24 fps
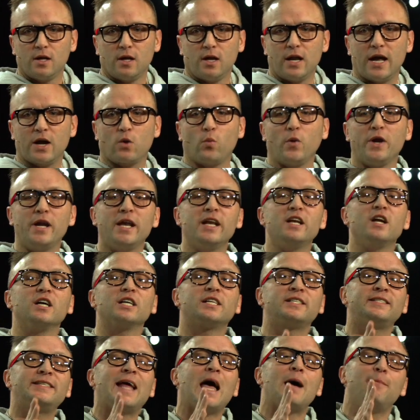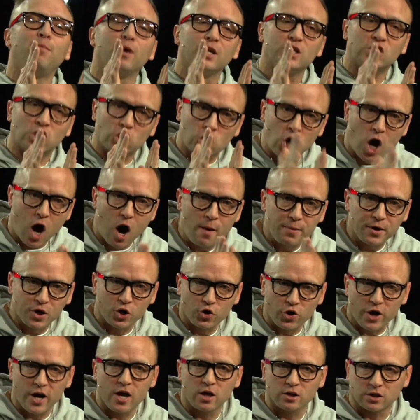Like, we need to establish common
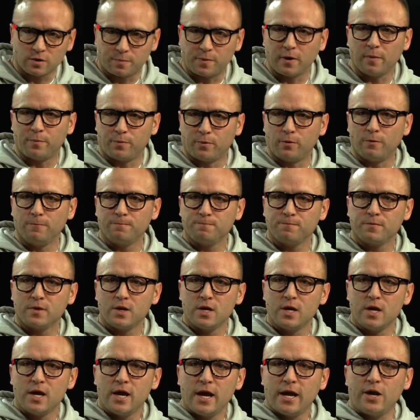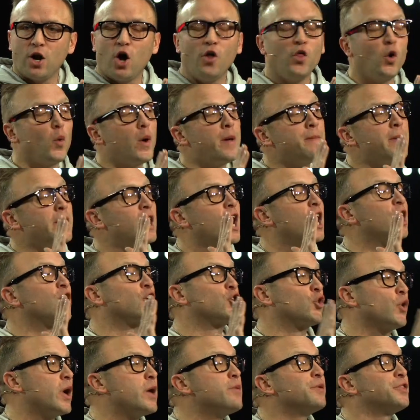ground to people. And although we may not
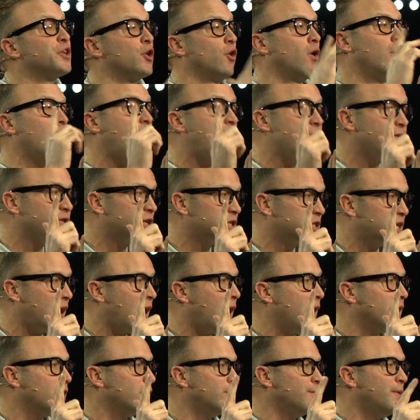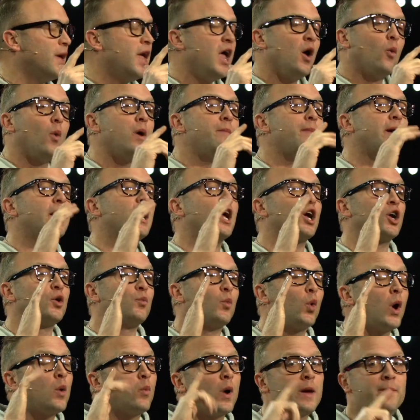agree with their lifestyle, we may
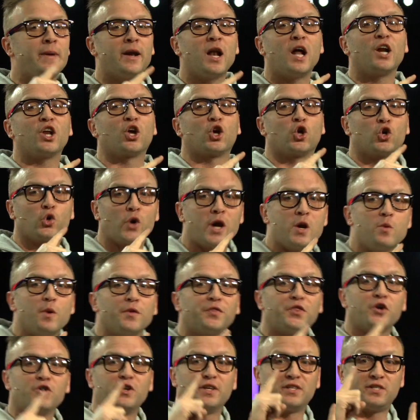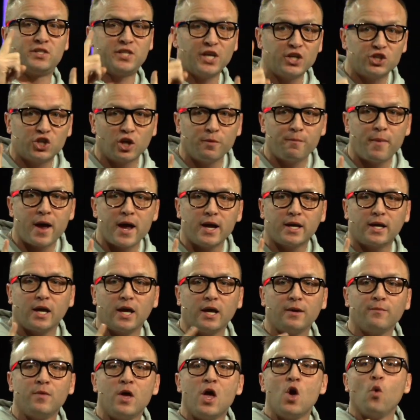not, we, we may not agree with their decision
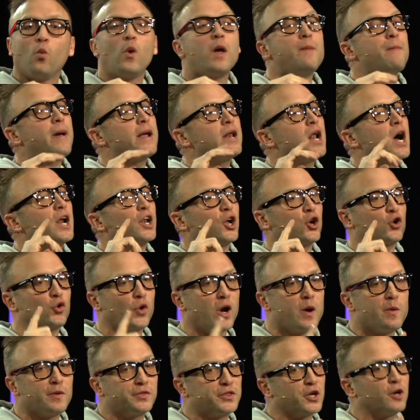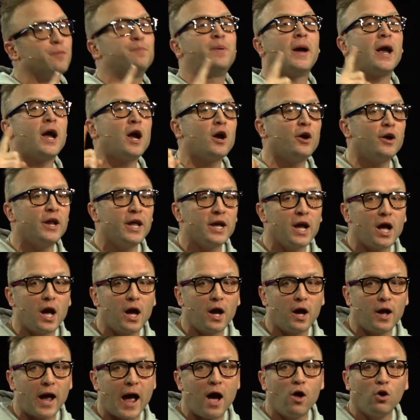making, we may not agree with their parenting
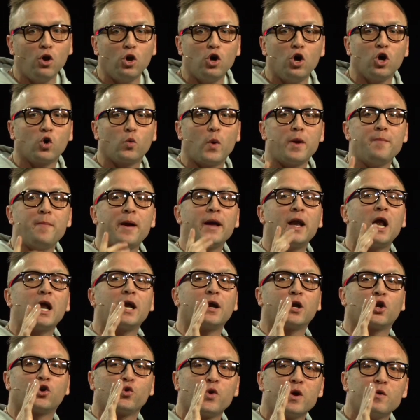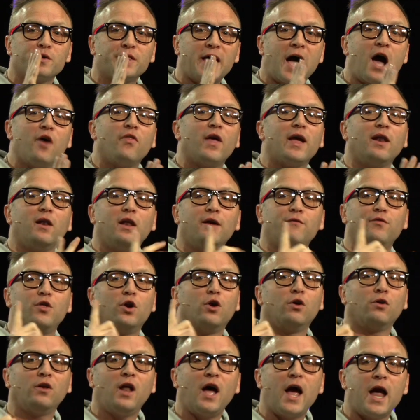uh, outlook, we may not agree with how they live
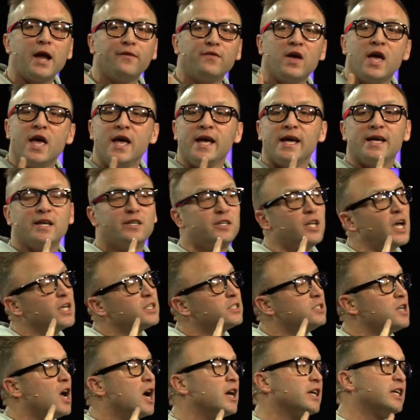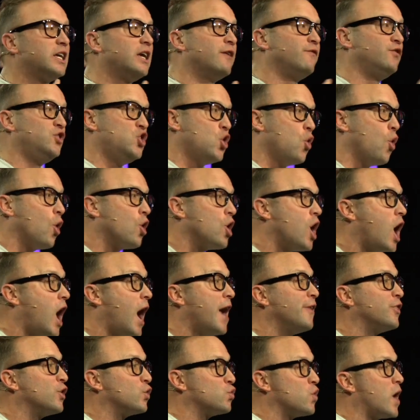their life, it does not give you or
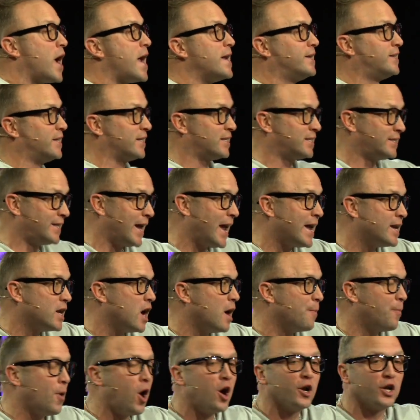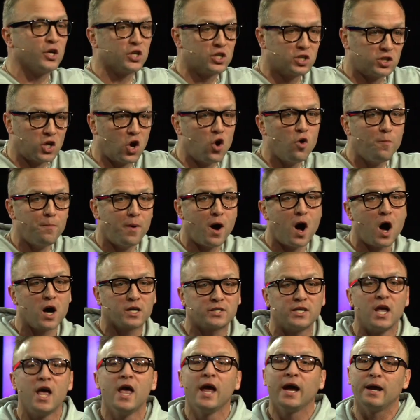I the right to stand up on a
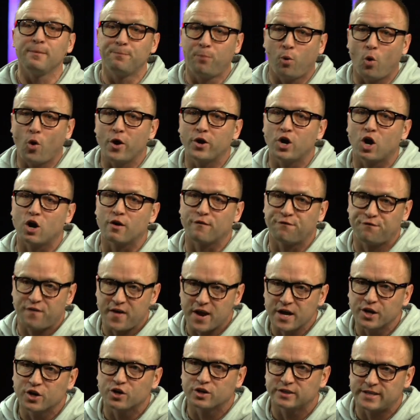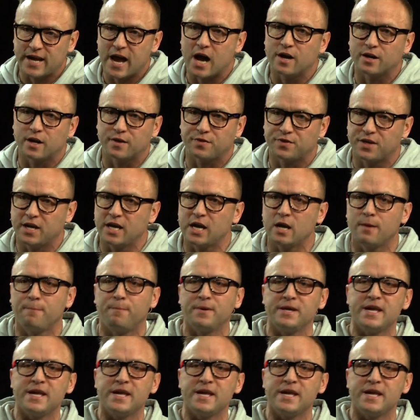soapbox and point our finger down at them.